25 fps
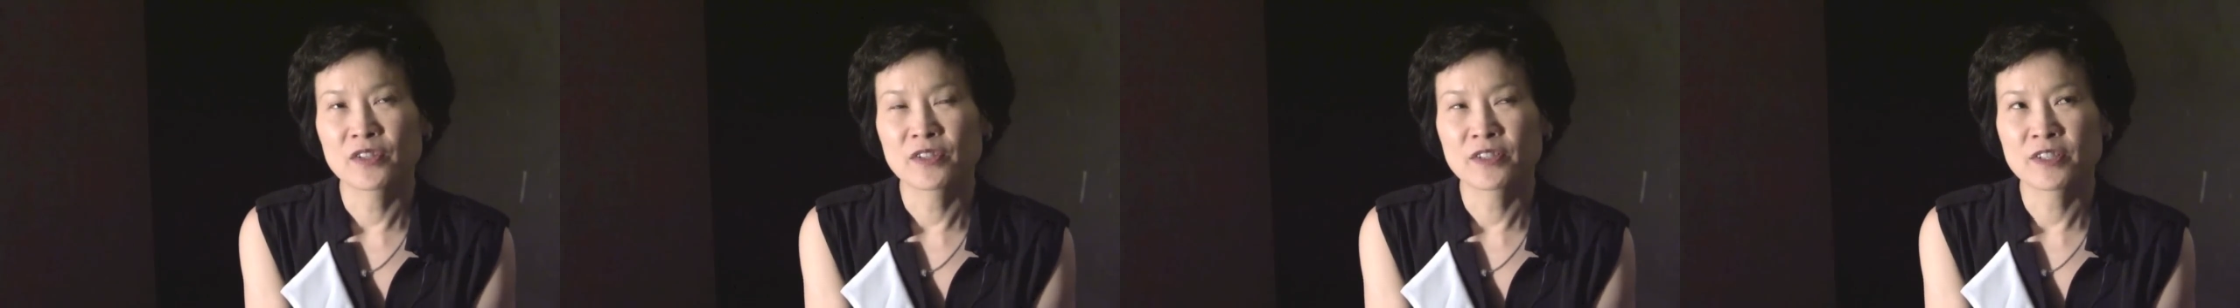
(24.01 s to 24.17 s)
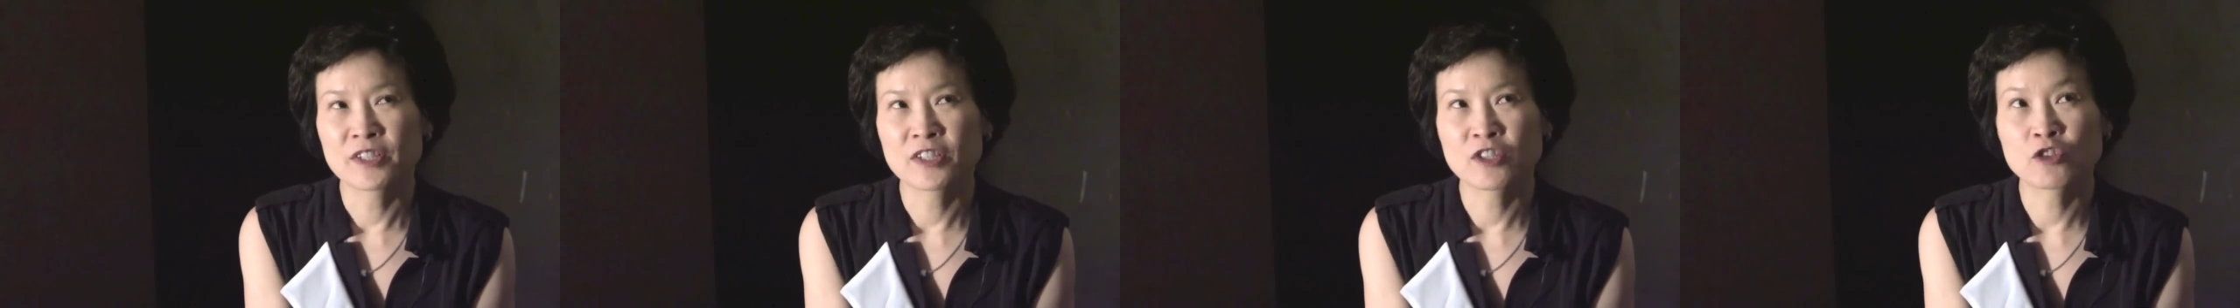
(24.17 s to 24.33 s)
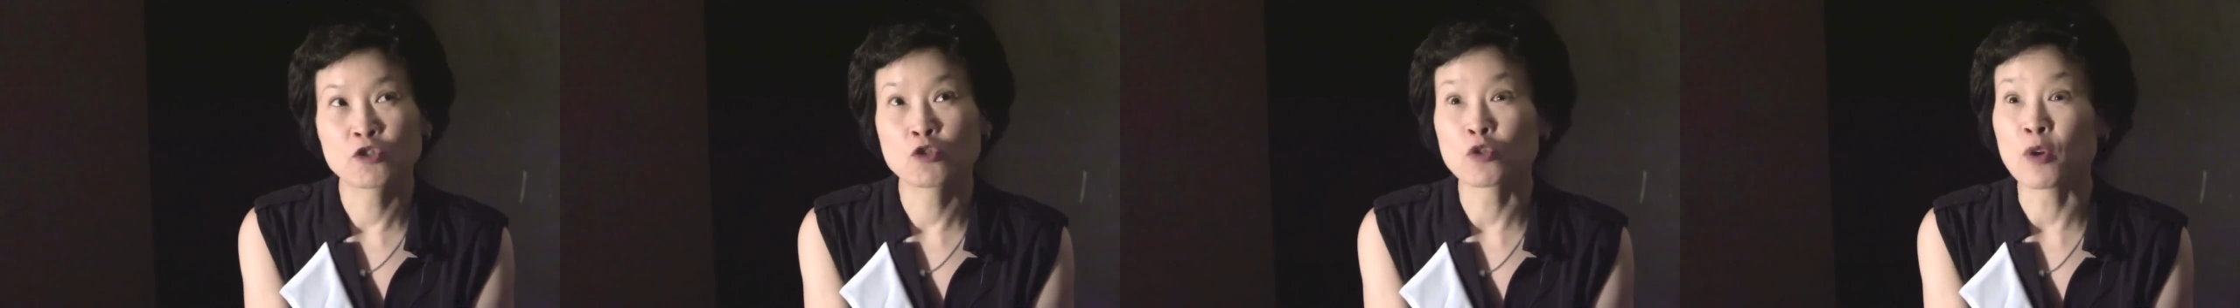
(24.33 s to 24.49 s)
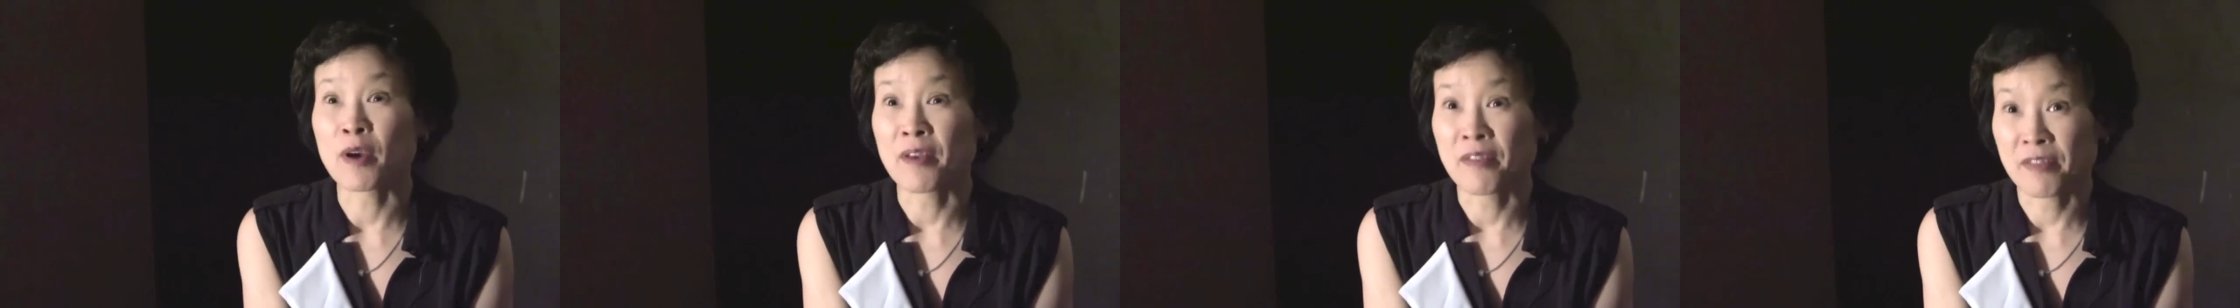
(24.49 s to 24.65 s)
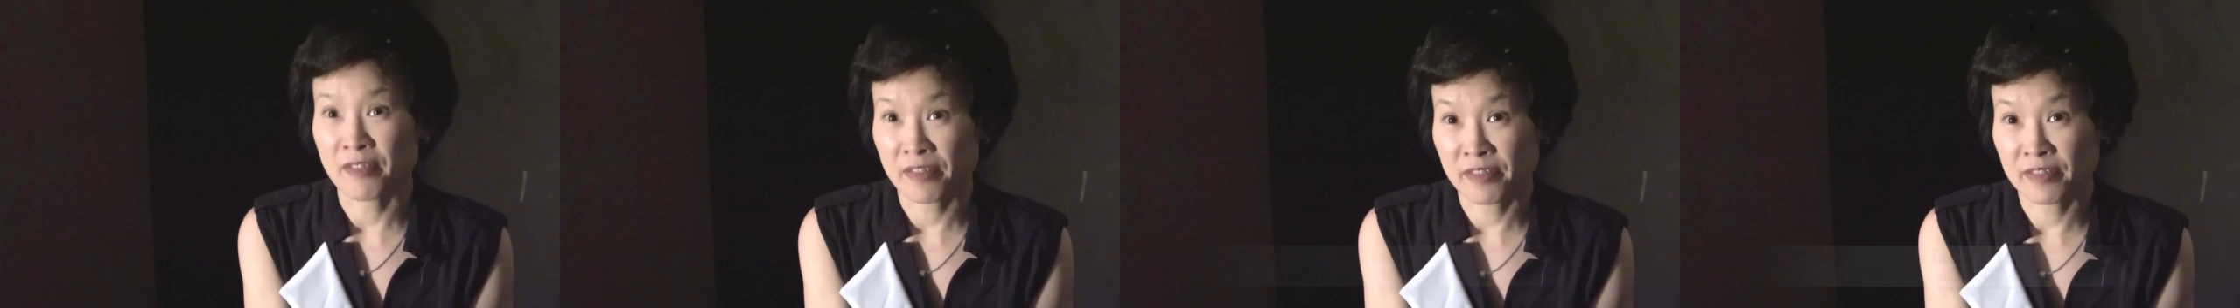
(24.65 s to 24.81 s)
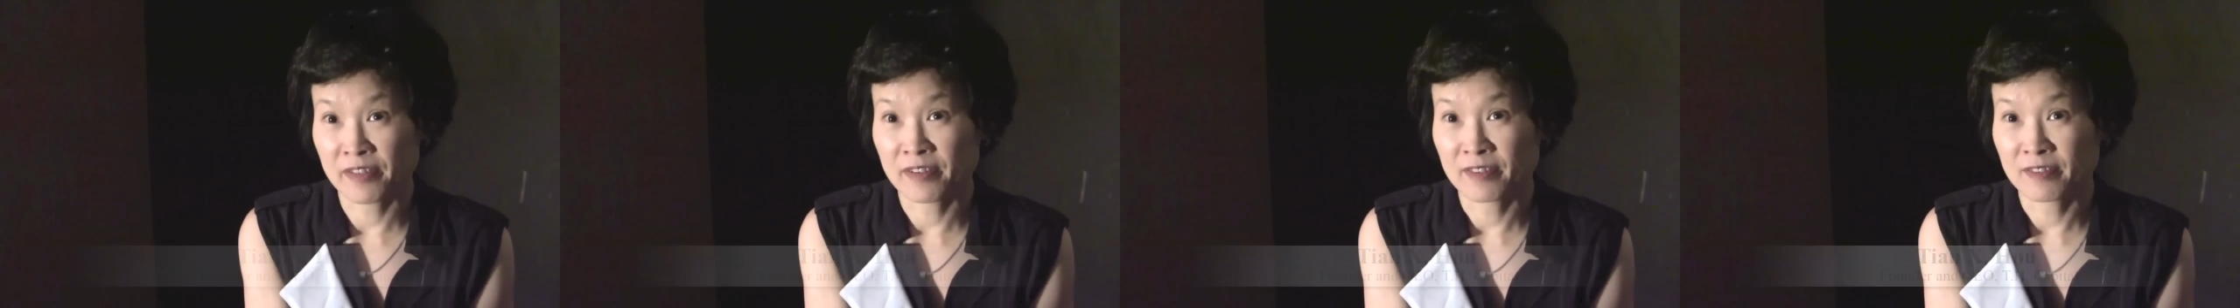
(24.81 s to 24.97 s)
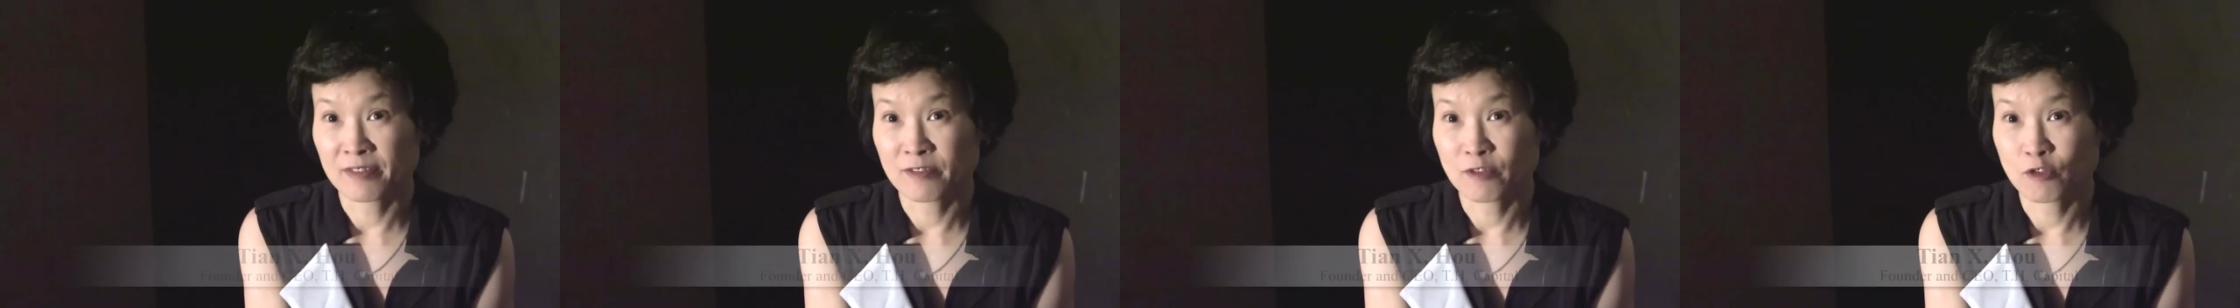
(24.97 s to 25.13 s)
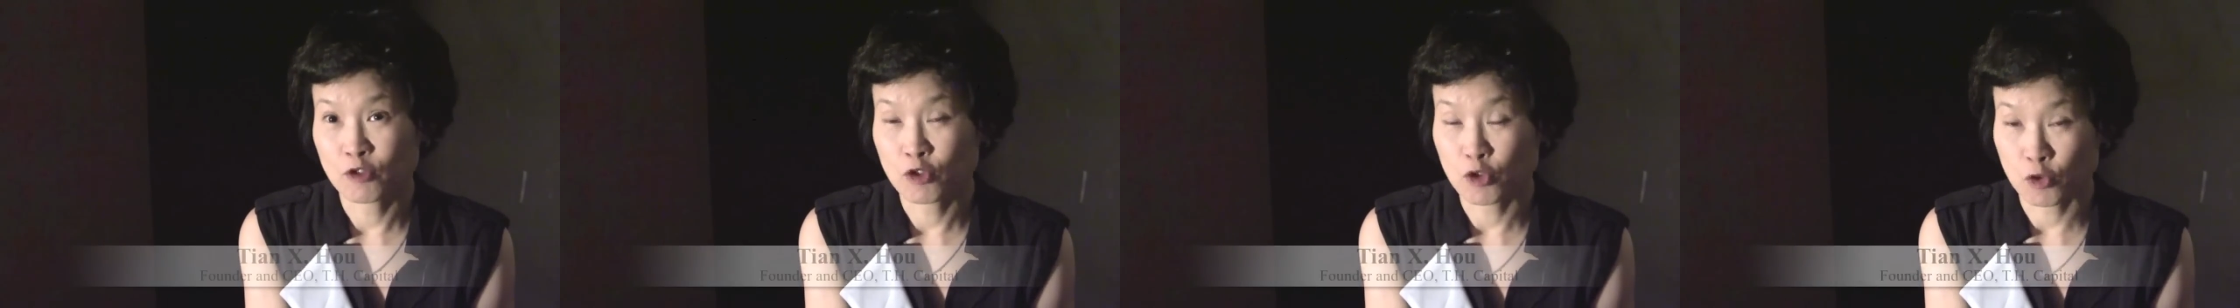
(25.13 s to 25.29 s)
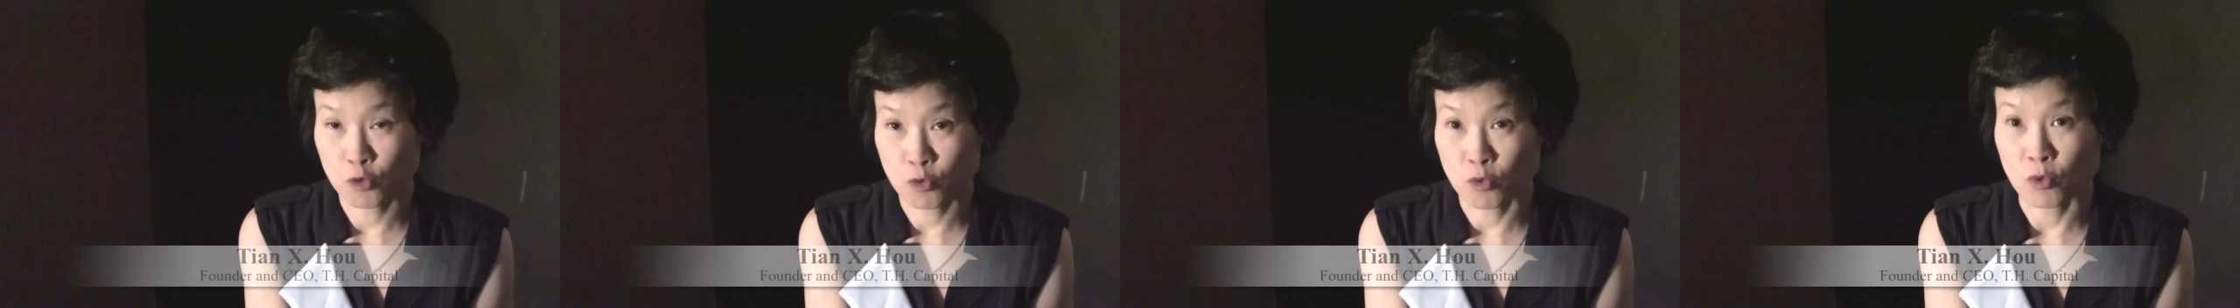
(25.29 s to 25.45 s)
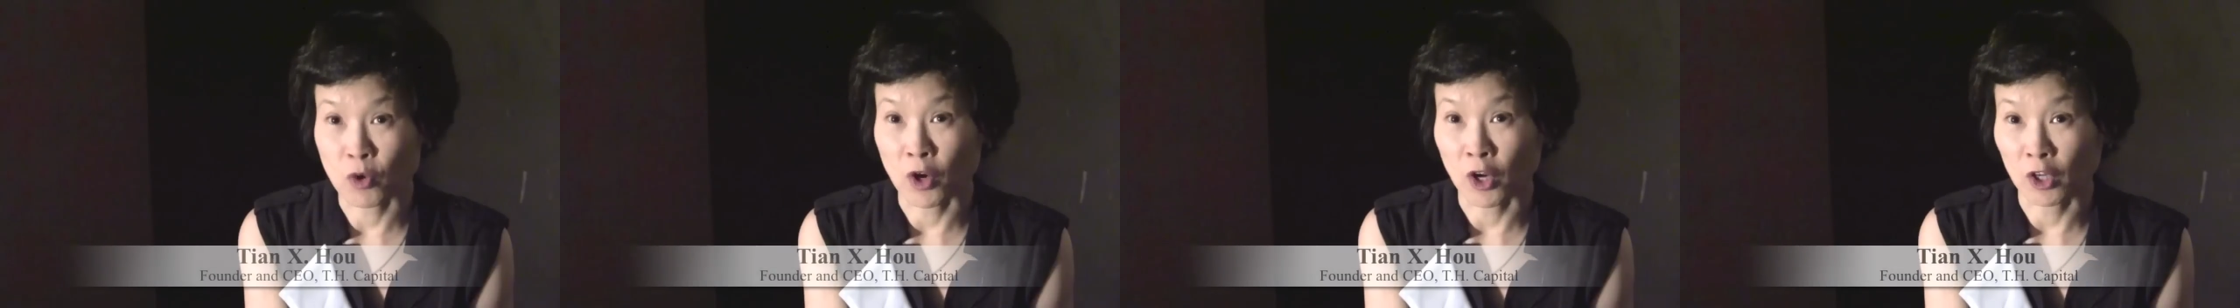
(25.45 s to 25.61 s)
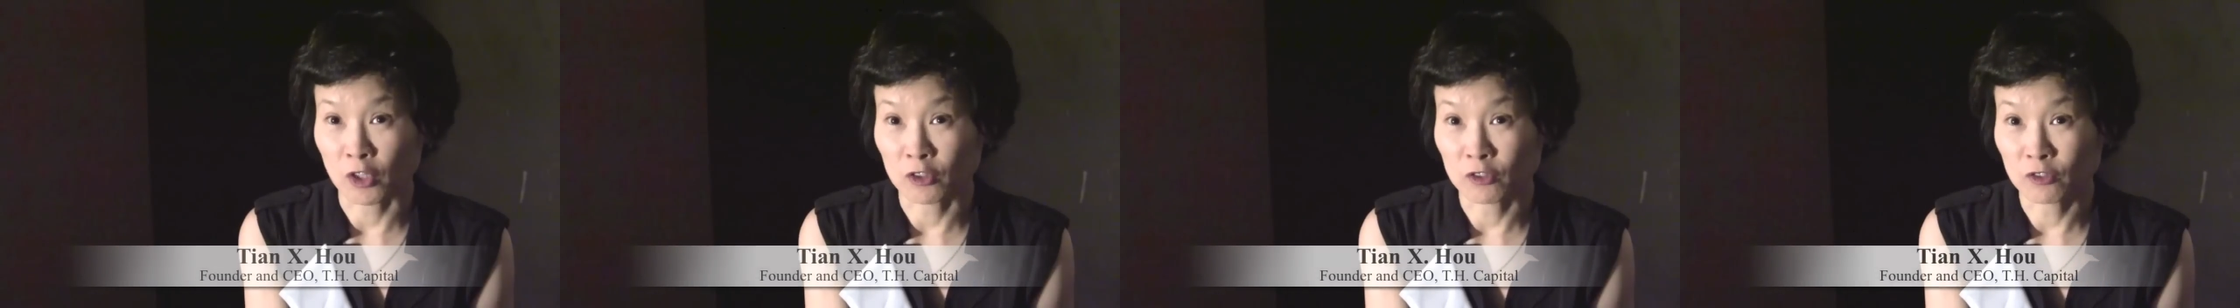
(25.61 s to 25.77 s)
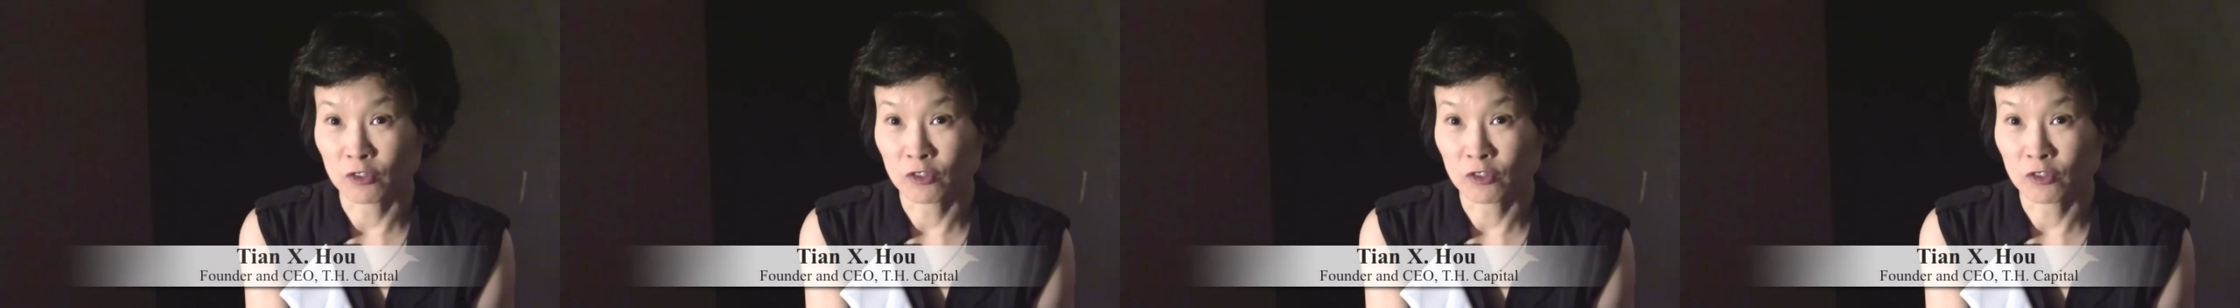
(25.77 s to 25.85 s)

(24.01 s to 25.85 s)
strength to grow.